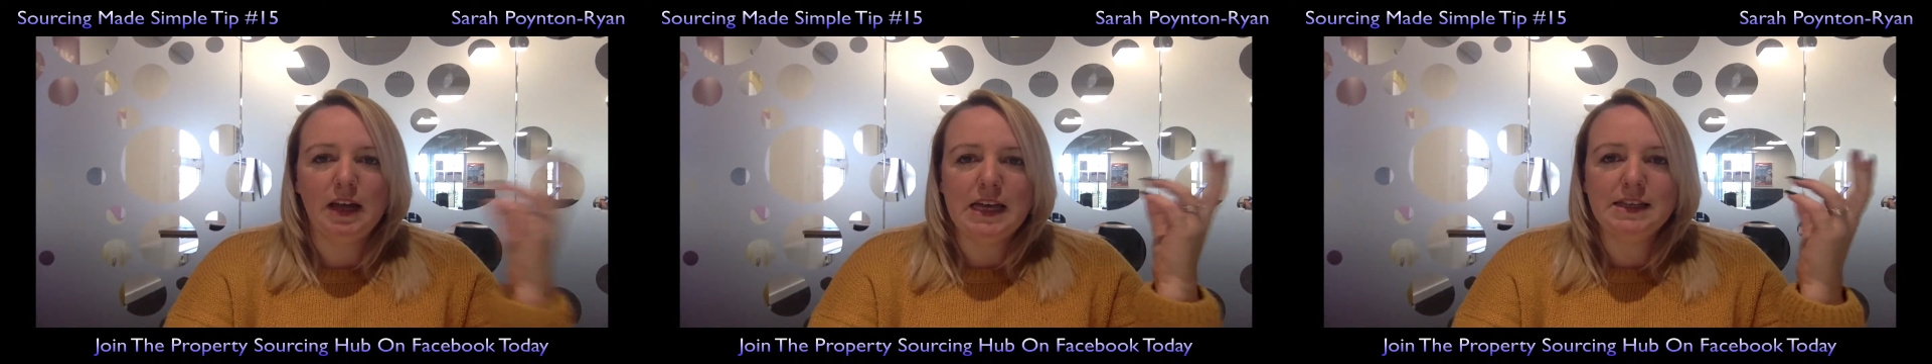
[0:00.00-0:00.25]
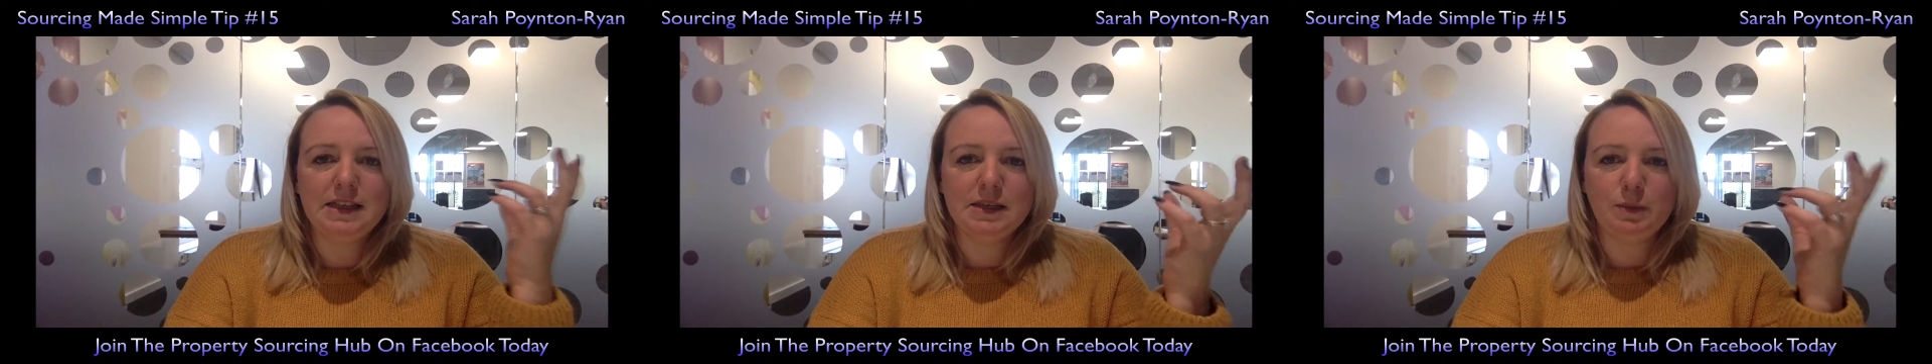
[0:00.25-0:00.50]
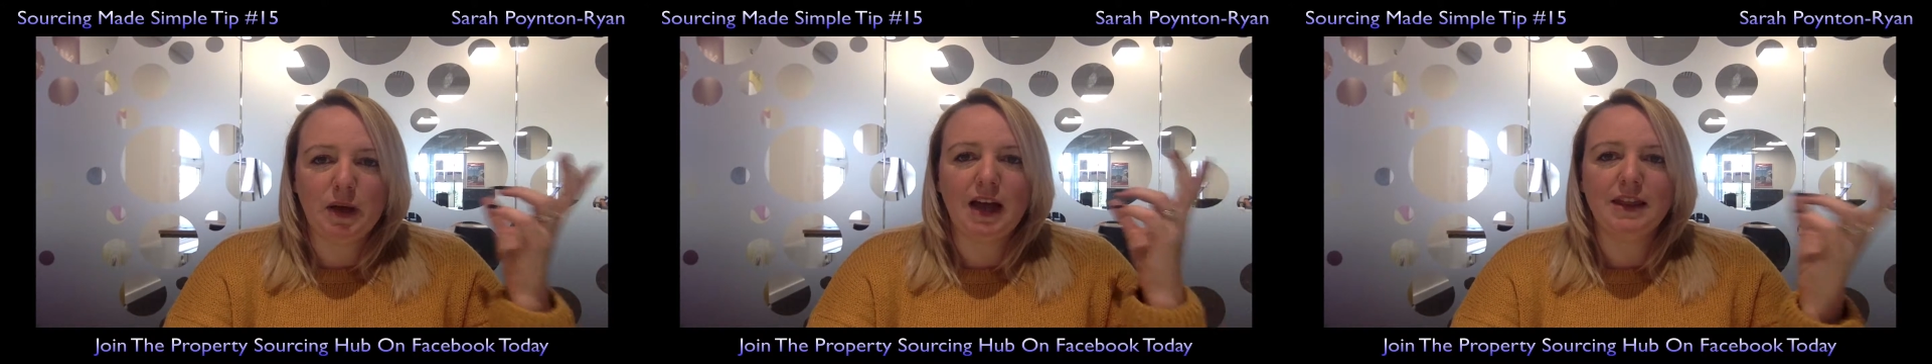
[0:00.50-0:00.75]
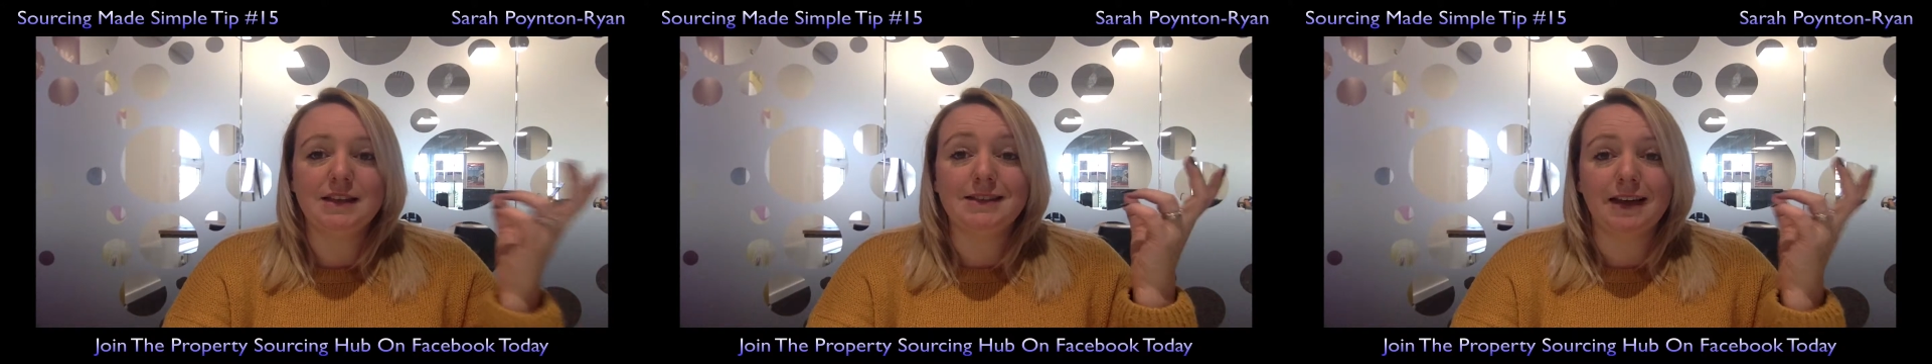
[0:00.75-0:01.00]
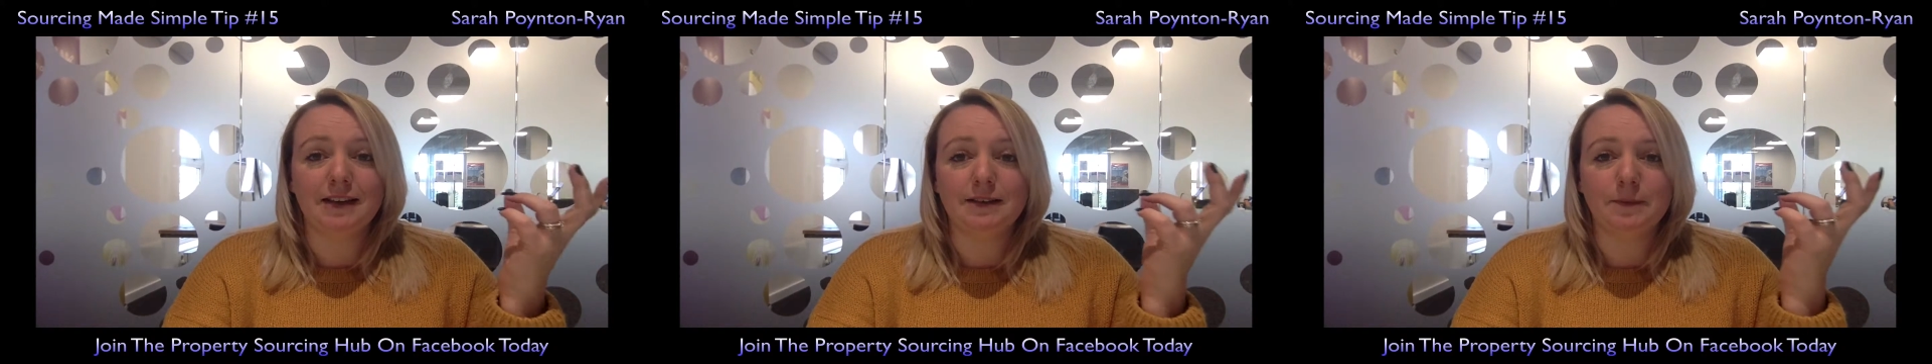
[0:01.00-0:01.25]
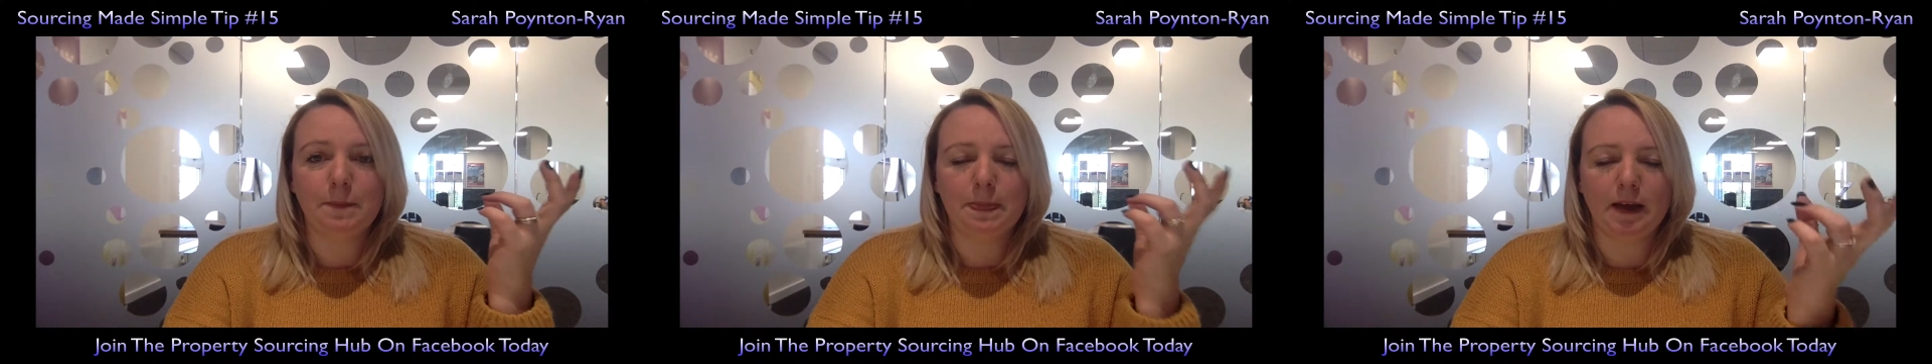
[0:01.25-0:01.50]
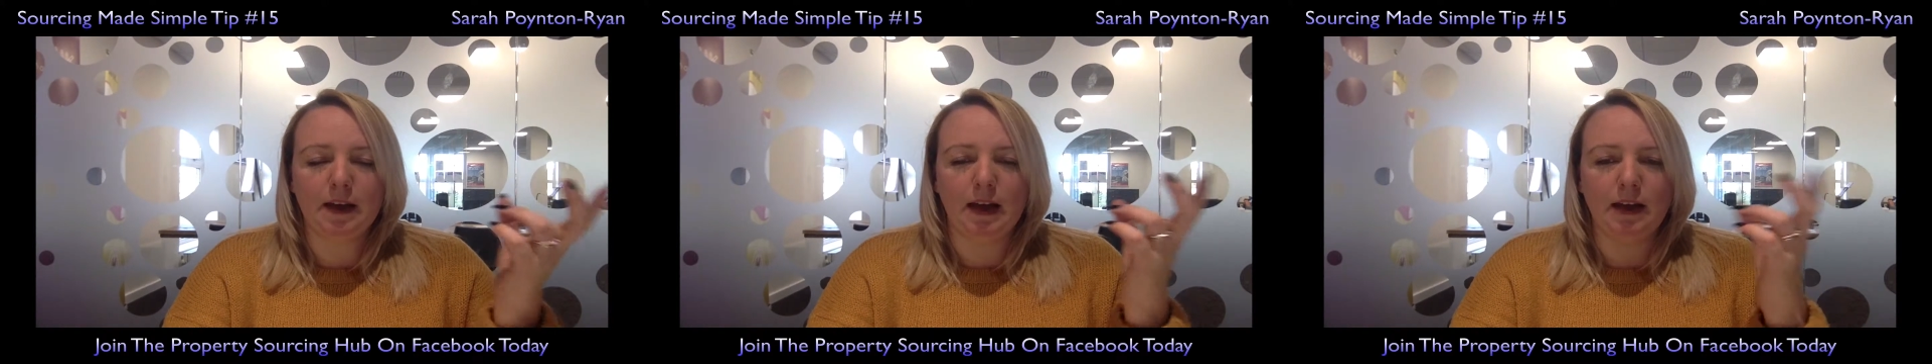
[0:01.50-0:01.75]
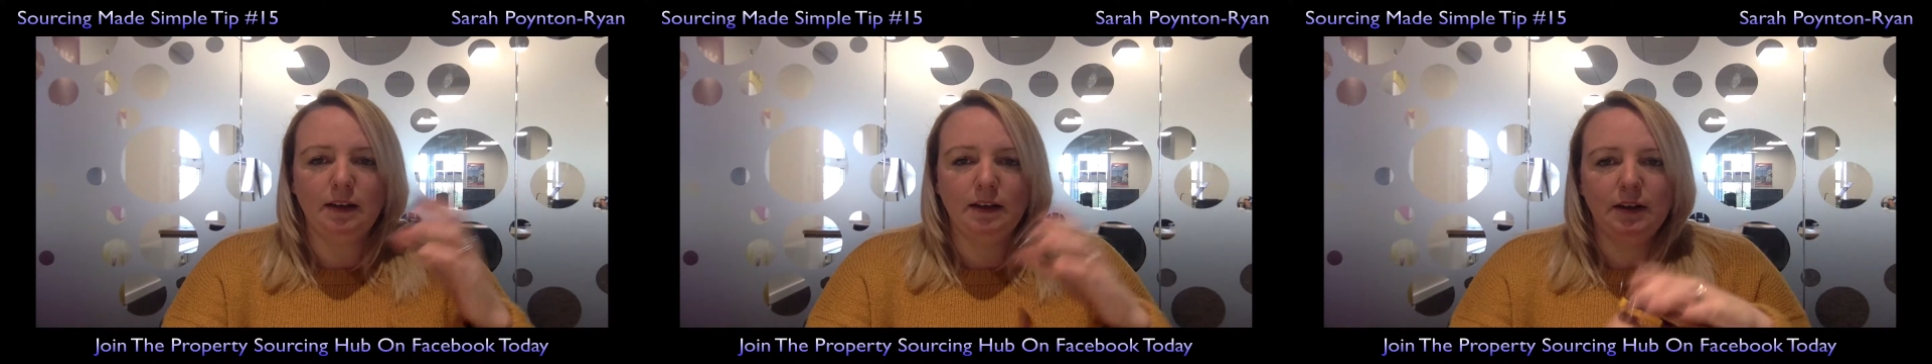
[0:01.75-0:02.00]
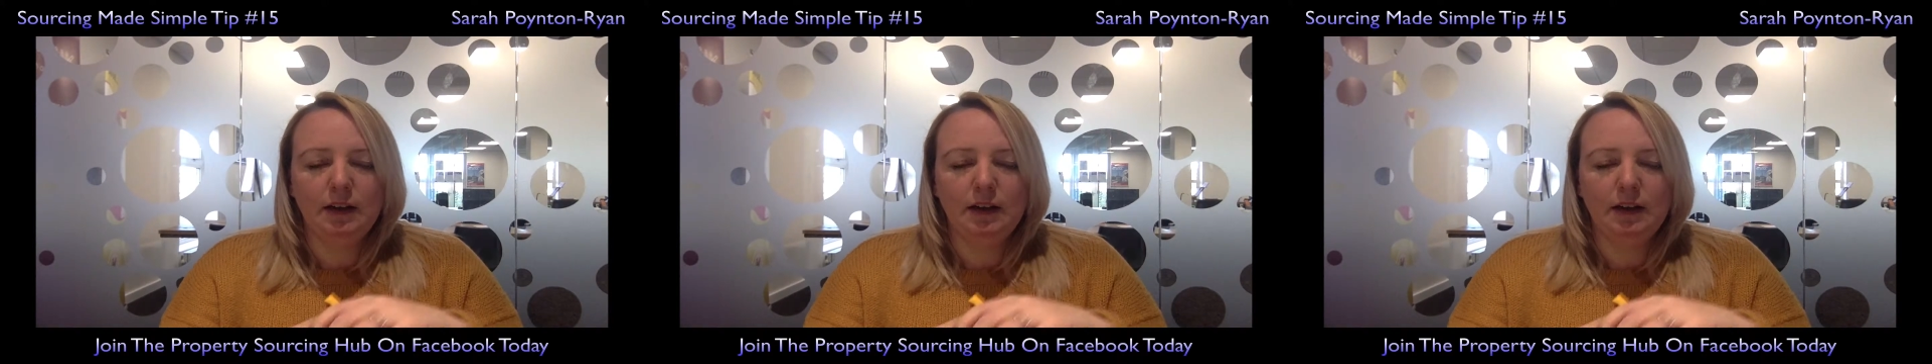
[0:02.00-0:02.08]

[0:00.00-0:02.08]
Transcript: is this bit at this end, okay?